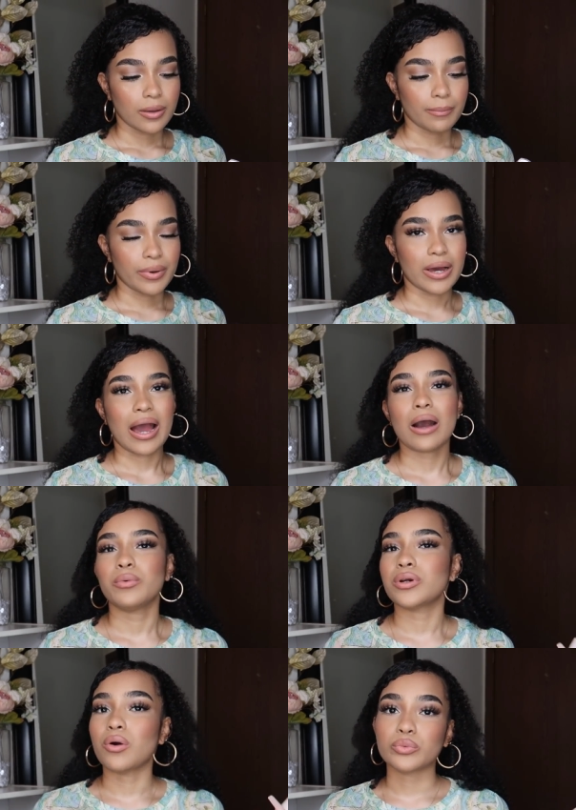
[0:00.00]
but i
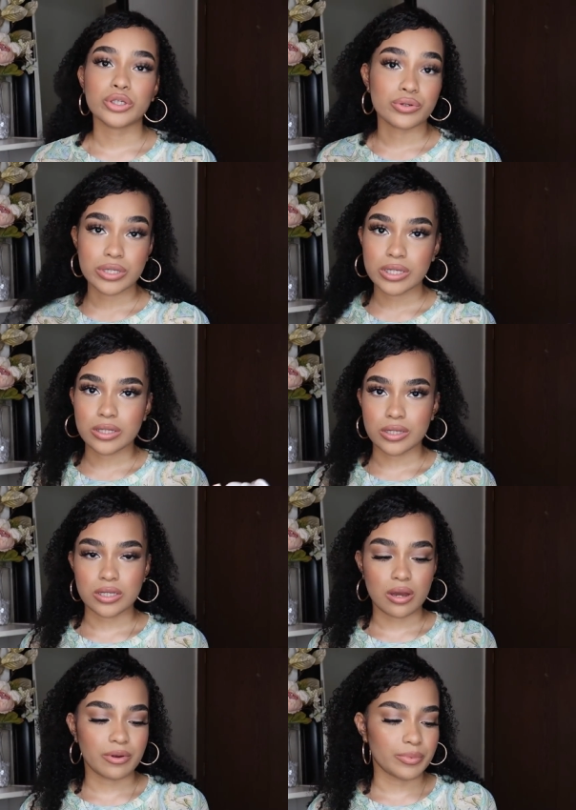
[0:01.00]
would only use this in the
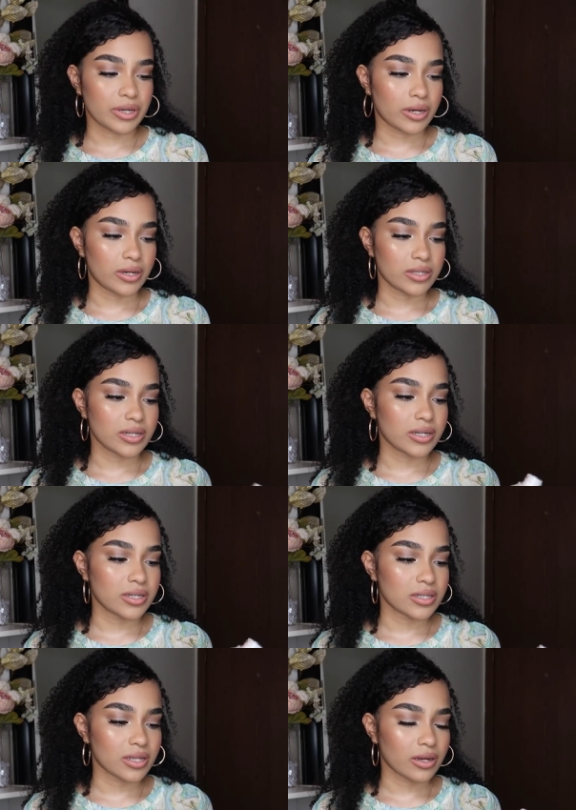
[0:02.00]
summer because it
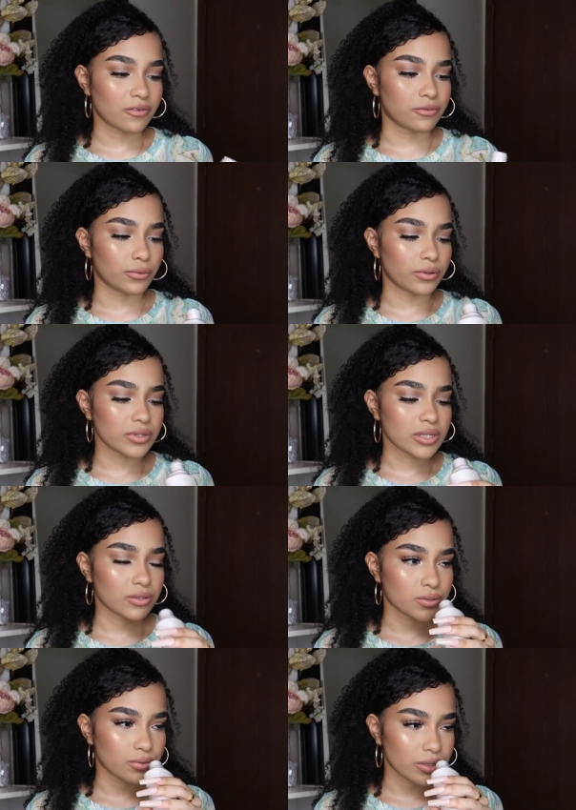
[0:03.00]
is like a floral
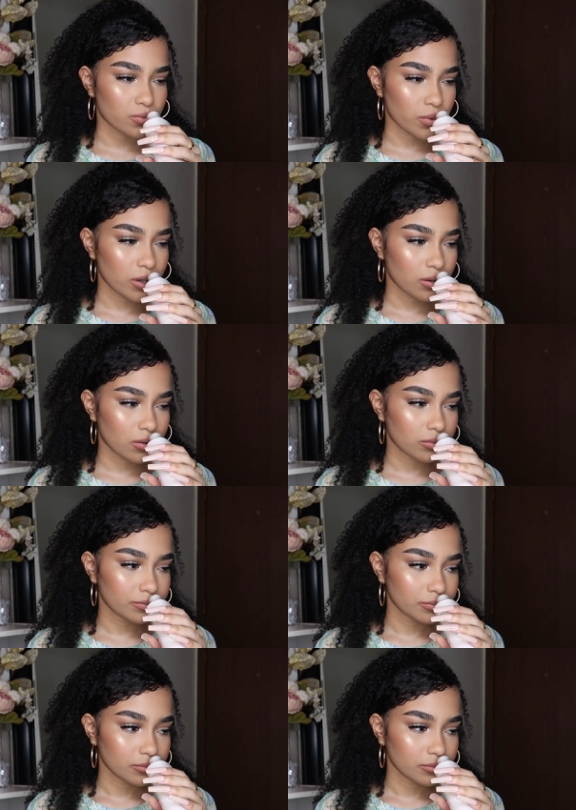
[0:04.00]
scent too as well